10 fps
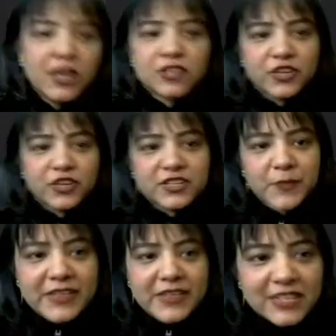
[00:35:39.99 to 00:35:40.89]
So it is
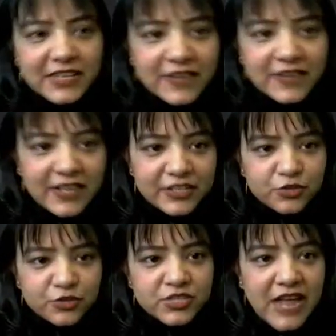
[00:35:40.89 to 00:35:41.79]
basically related
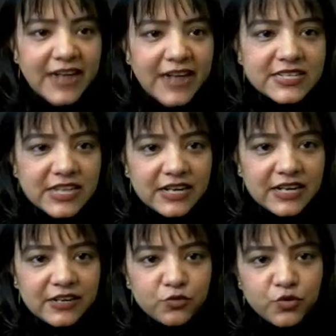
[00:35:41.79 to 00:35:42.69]
to side
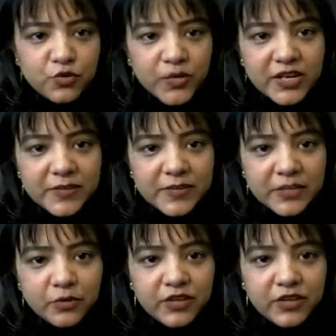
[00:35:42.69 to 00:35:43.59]
ka root word ka matlab
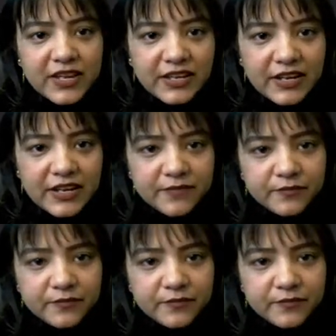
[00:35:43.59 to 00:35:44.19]
hota hai killing.